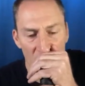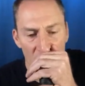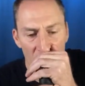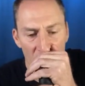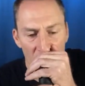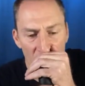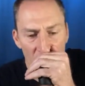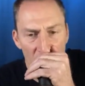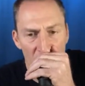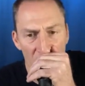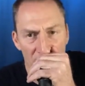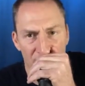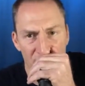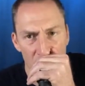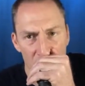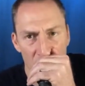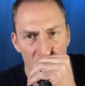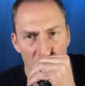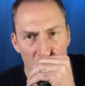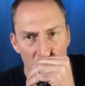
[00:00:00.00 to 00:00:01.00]
If you're a
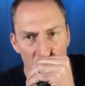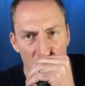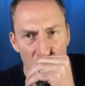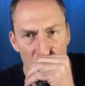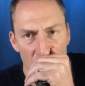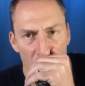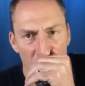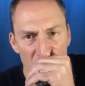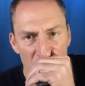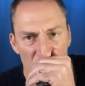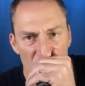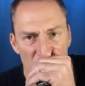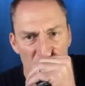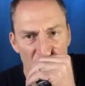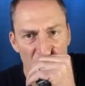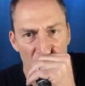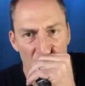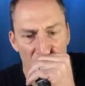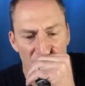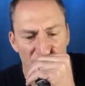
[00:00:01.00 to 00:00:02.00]
girl, you better stay in the
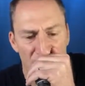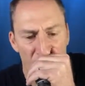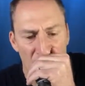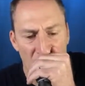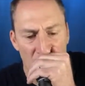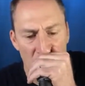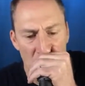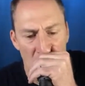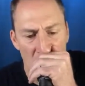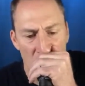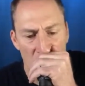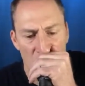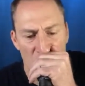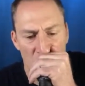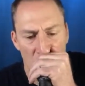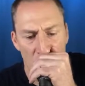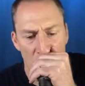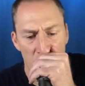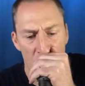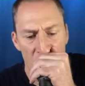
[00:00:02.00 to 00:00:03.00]
fucking house and
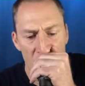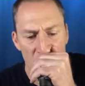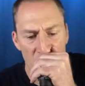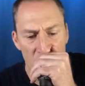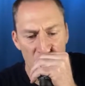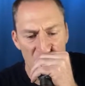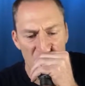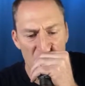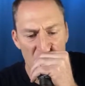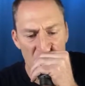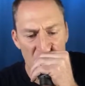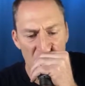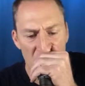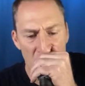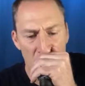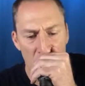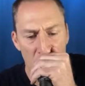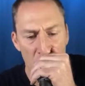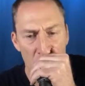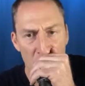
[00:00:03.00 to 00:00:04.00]
write your
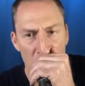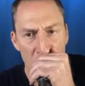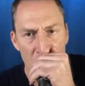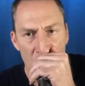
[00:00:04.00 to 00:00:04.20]
diary.